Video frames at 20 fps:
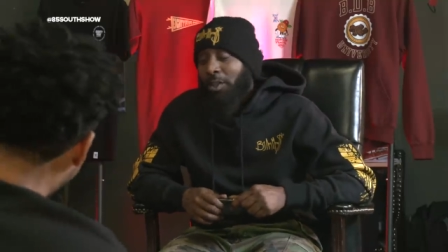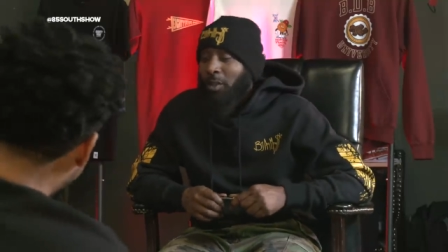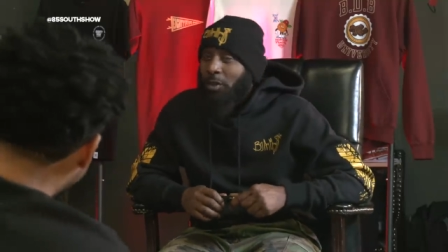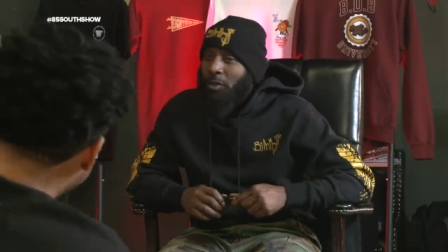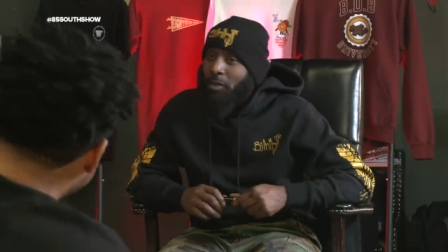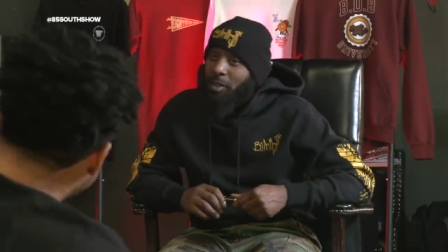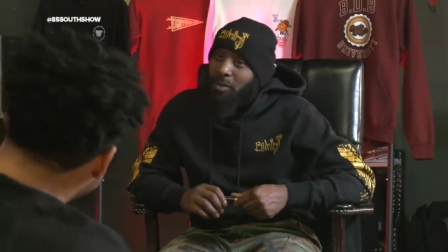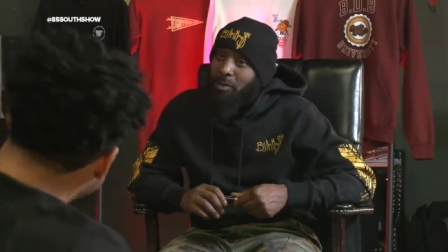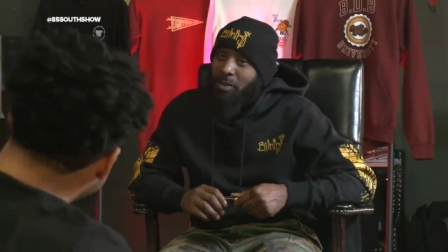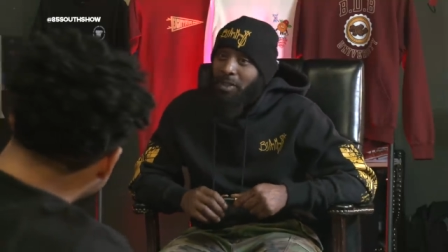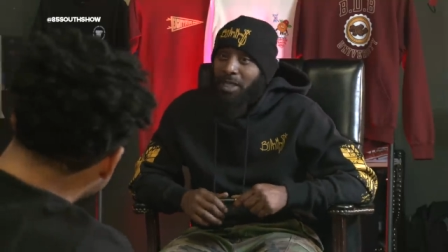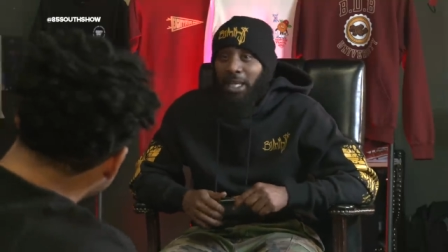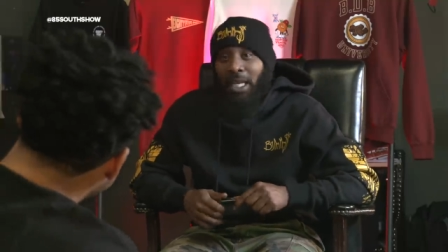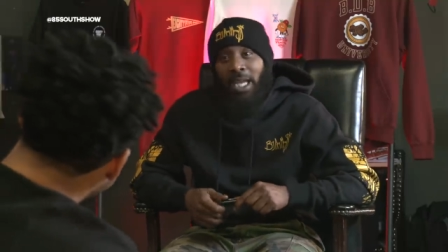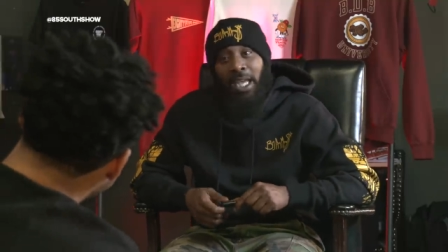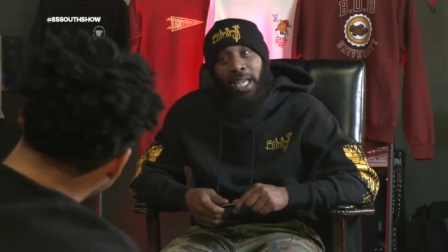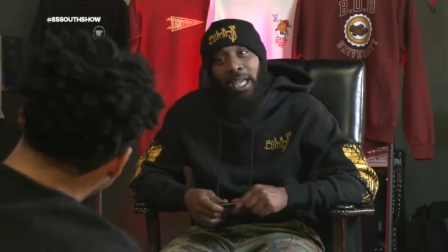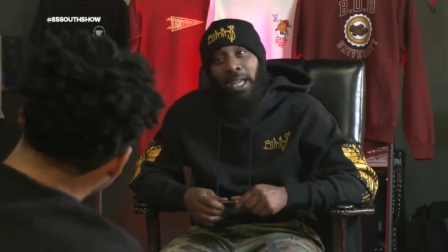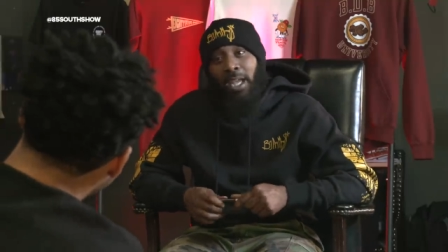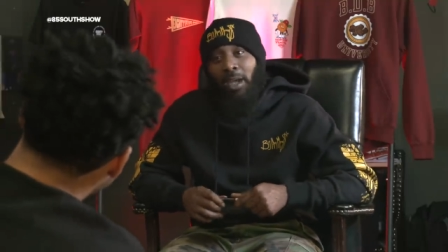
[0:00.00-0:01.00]
show up and they
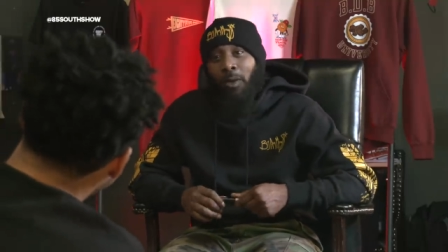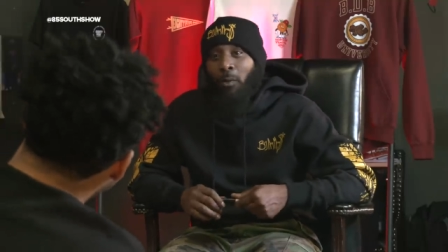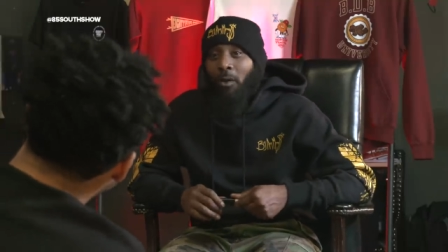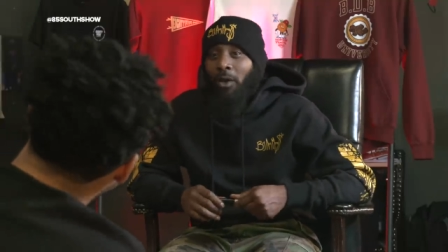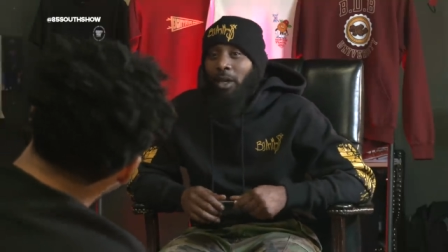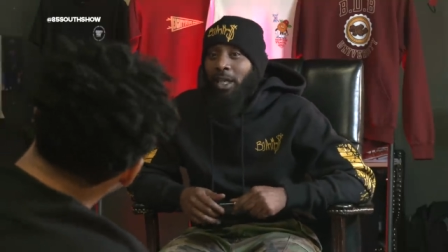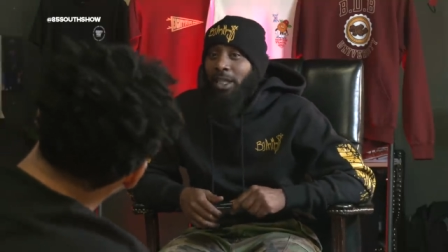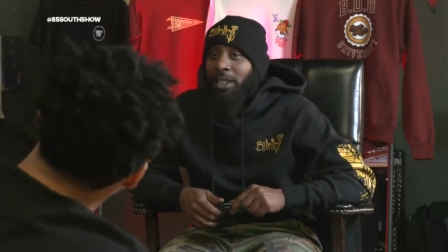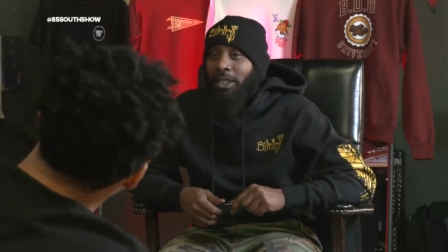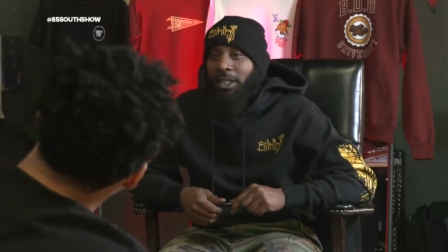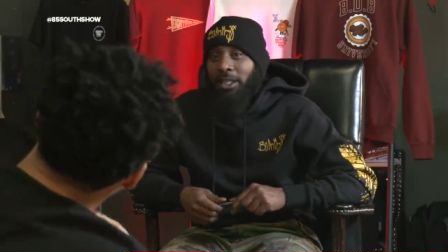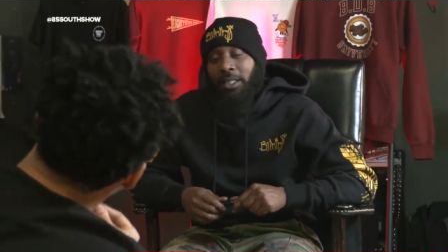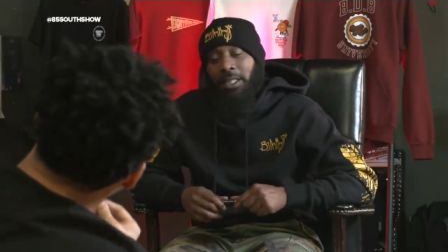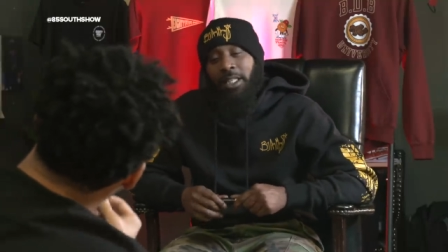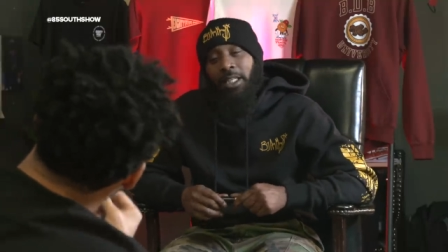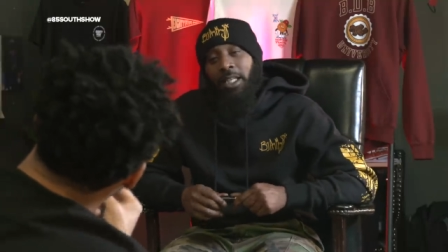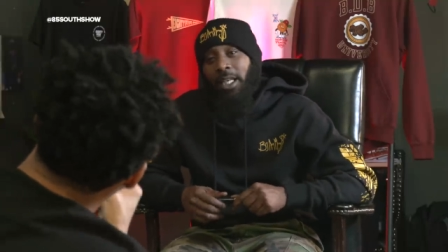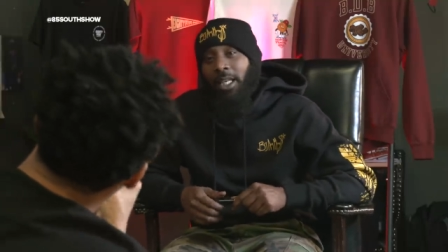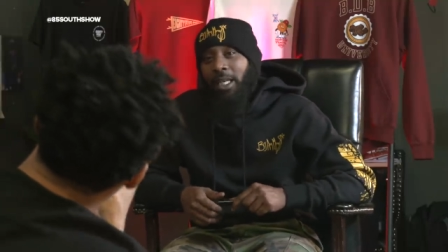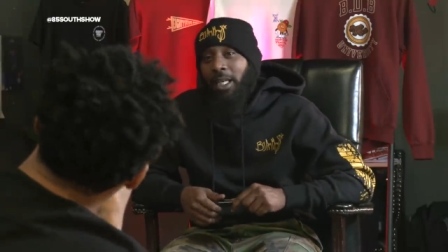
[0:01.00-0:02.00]
hand wash and
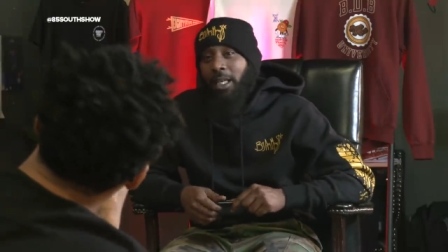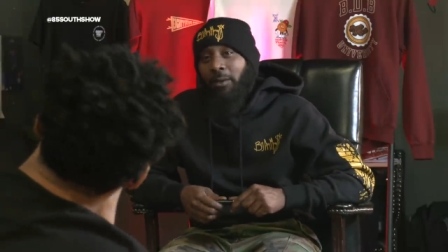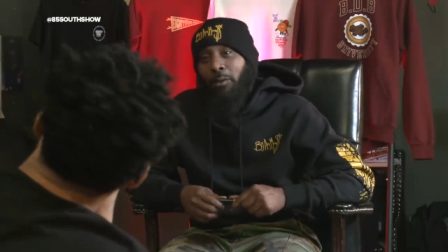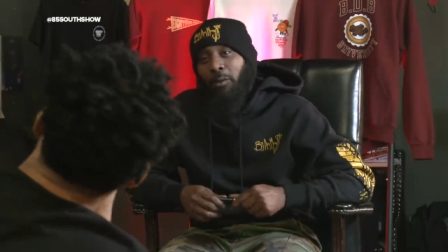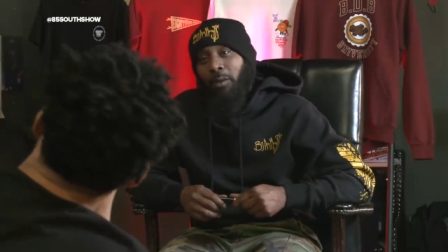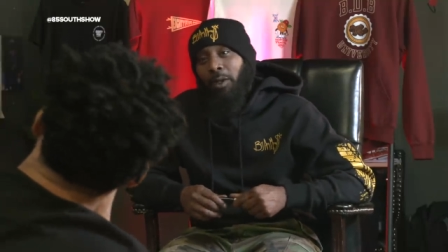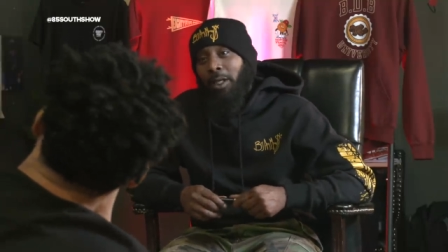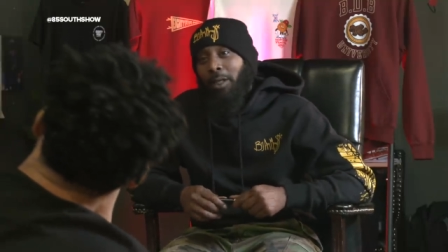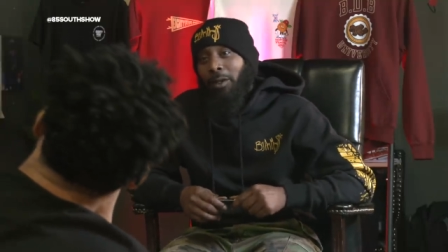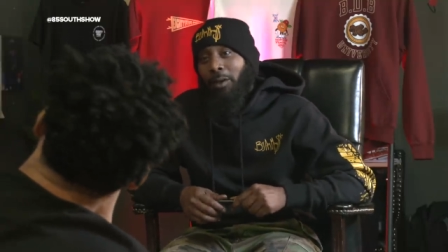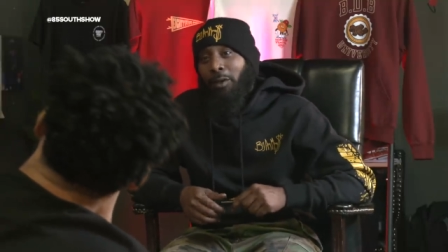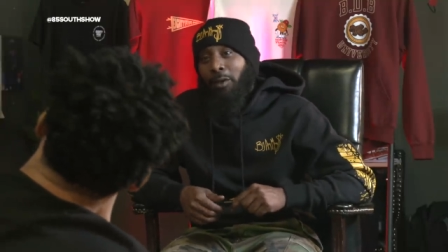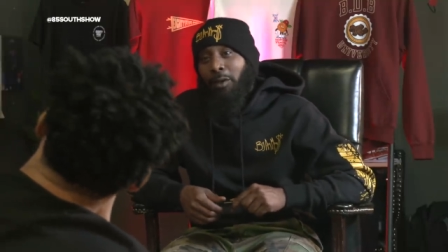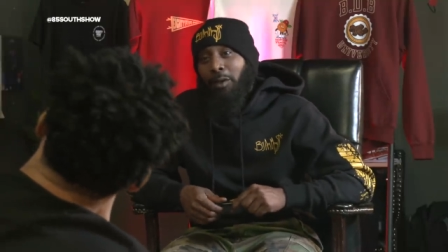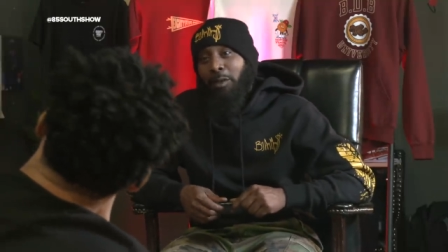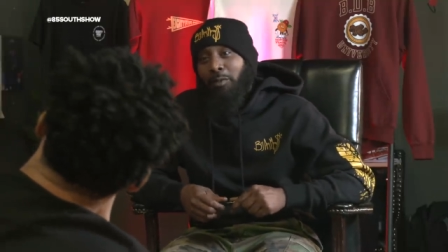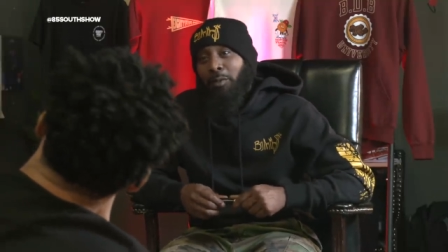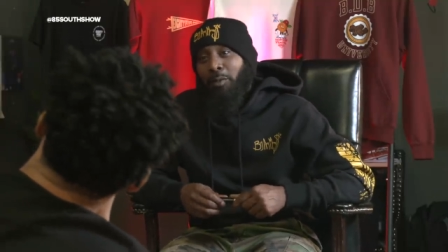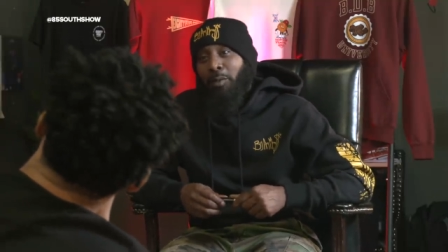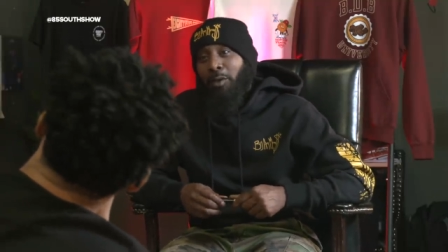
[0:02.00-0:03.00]
then it ain't even really long
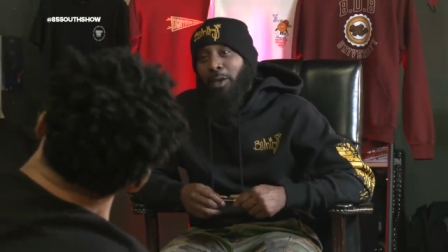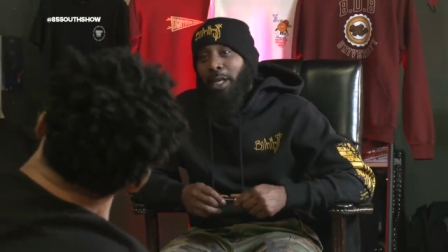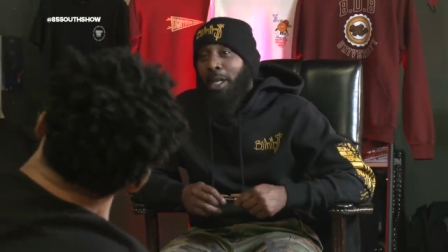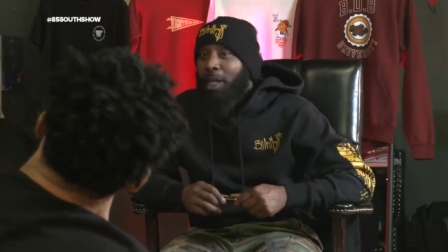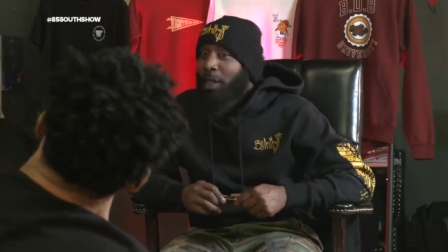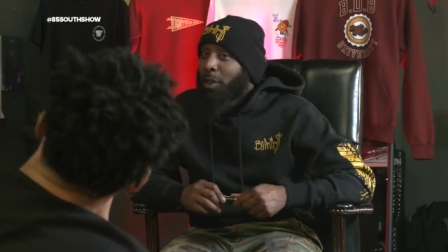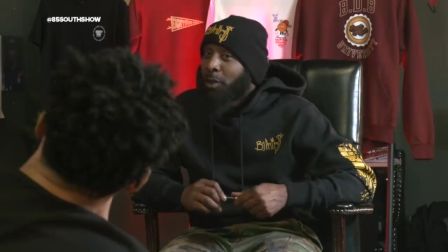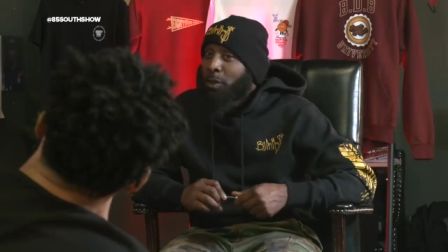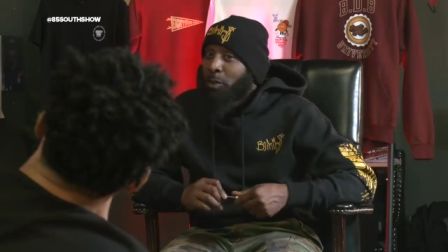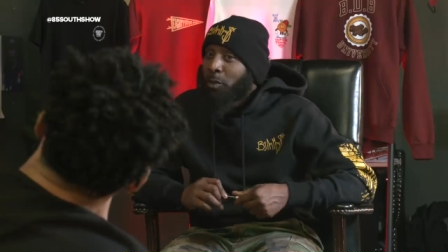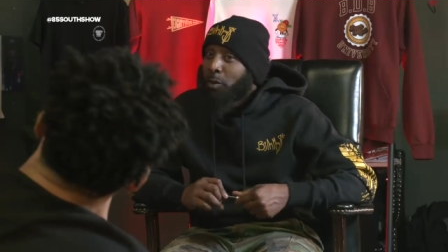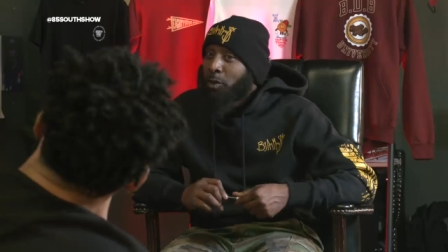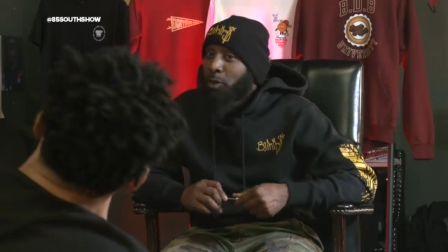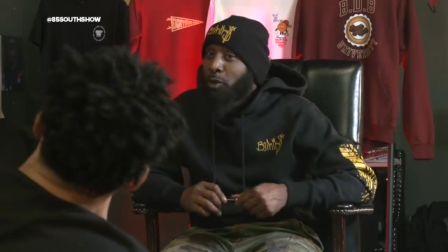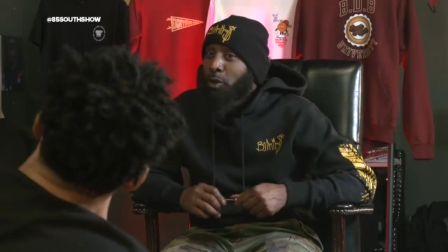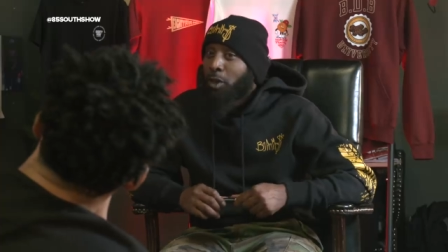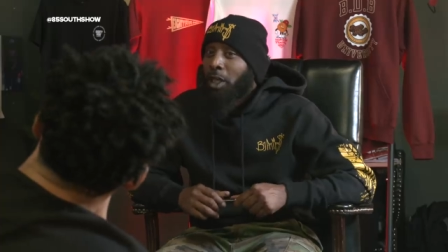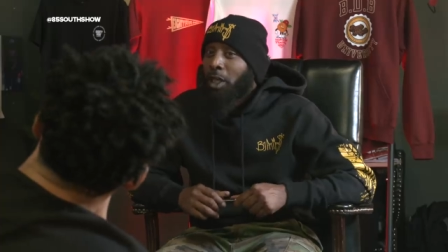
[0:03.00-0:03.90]
enough to braid. You do what you